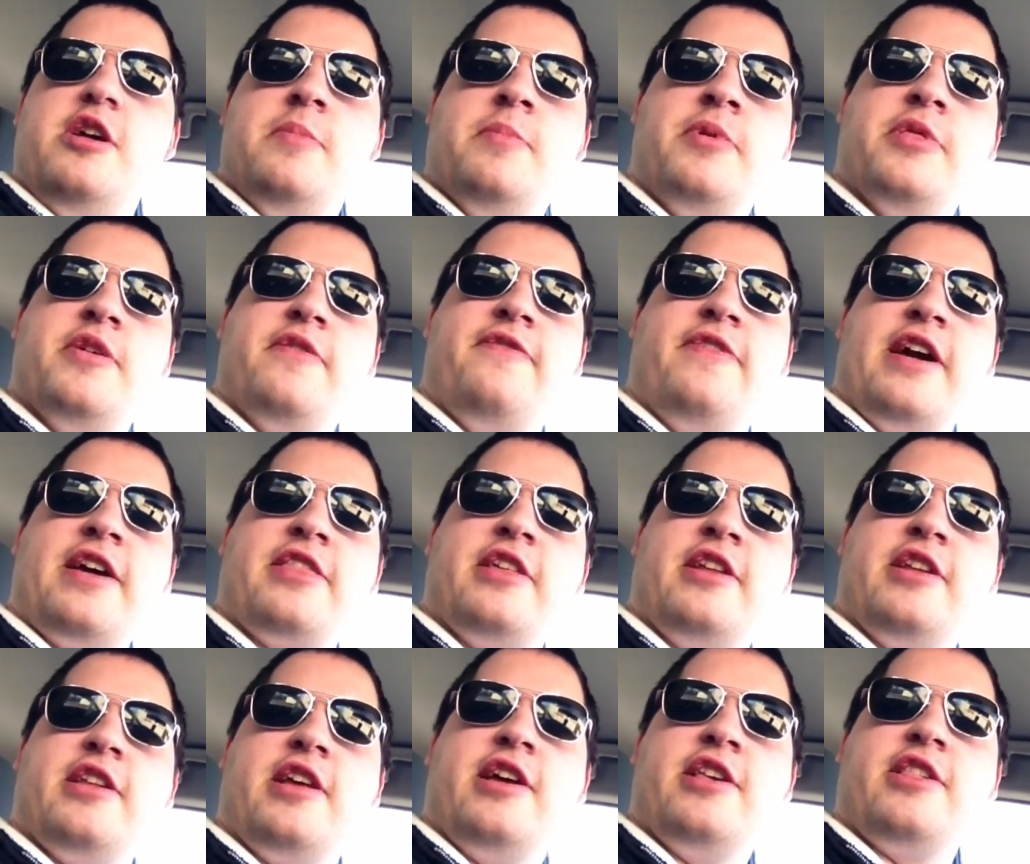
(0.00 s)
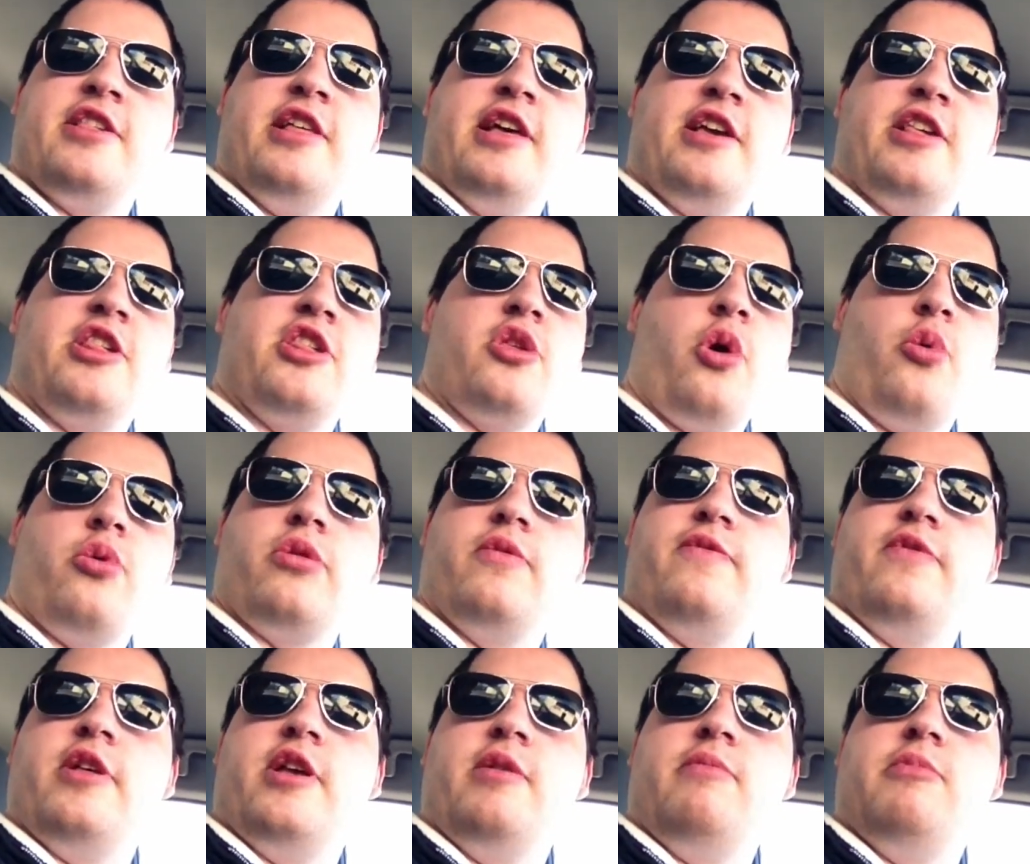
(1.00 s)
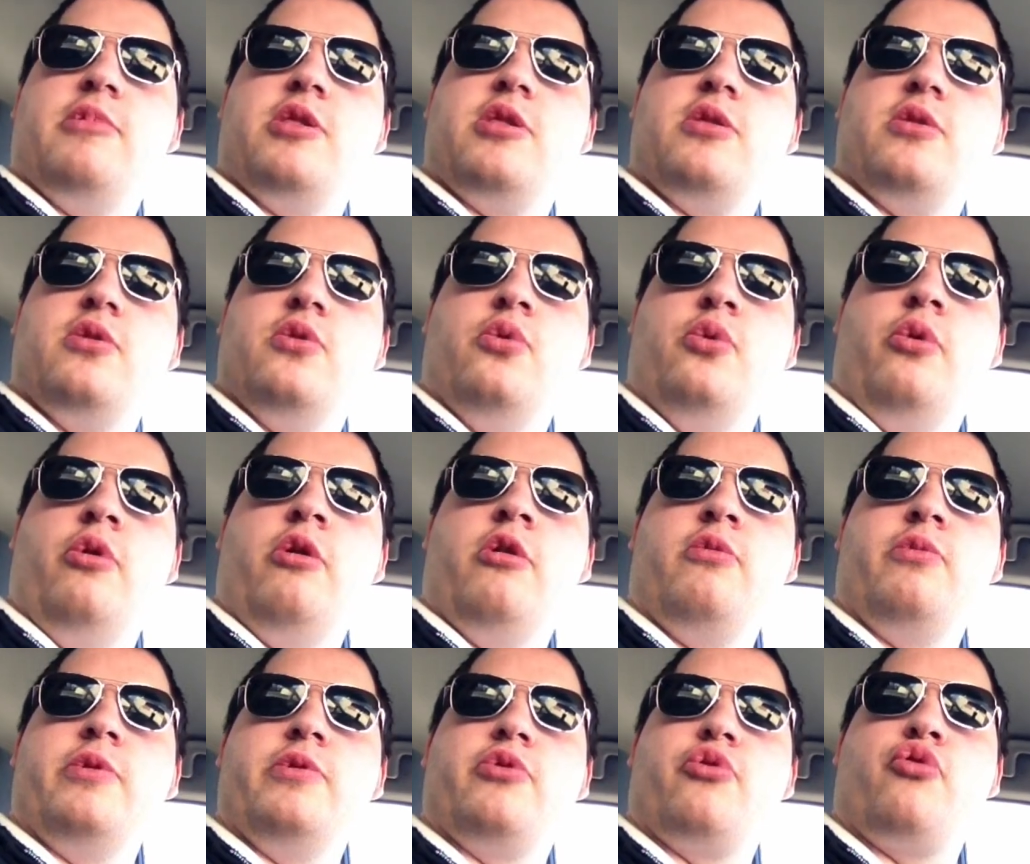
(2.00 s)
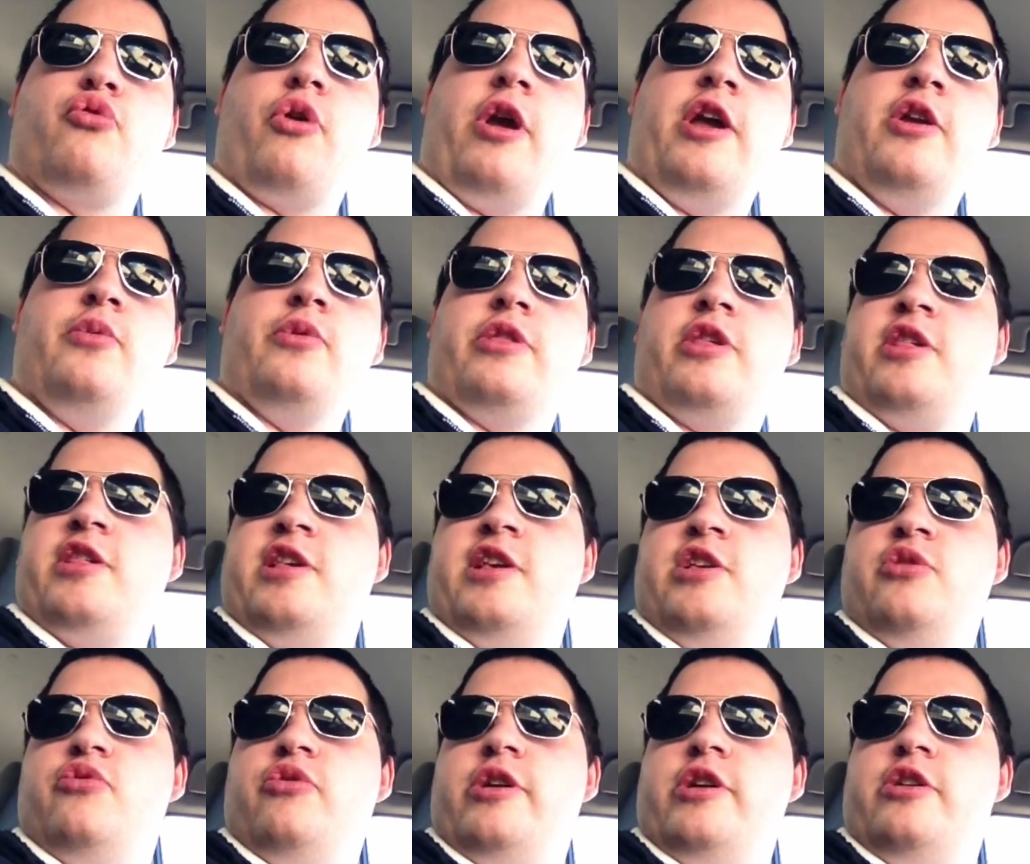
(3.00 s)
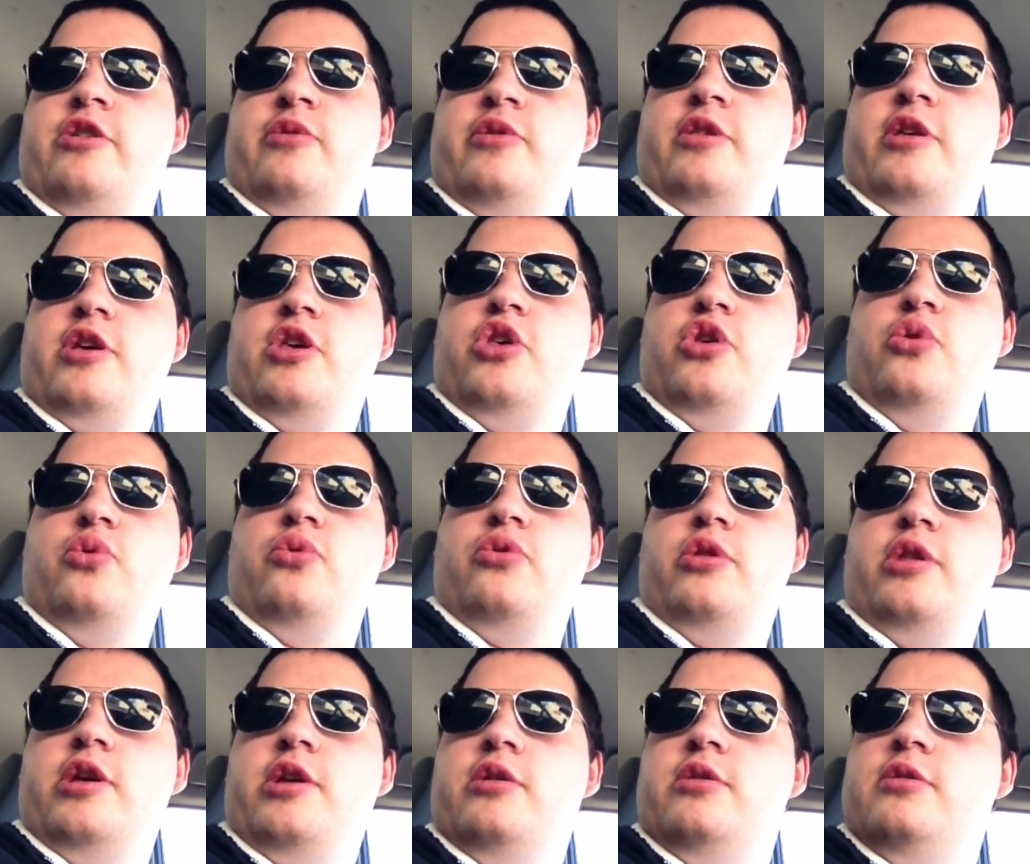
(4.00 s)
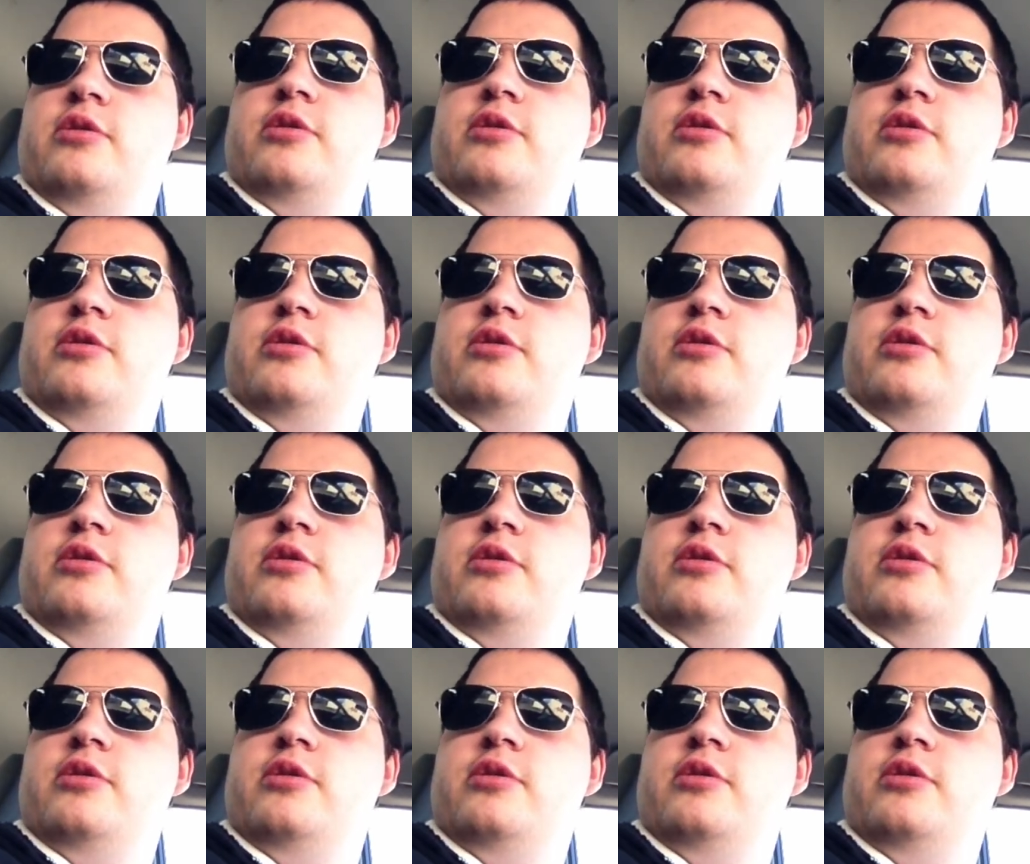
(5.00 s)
But the fact that it dies to like stoke the flames or will trade with a siege rhino is a huge deal.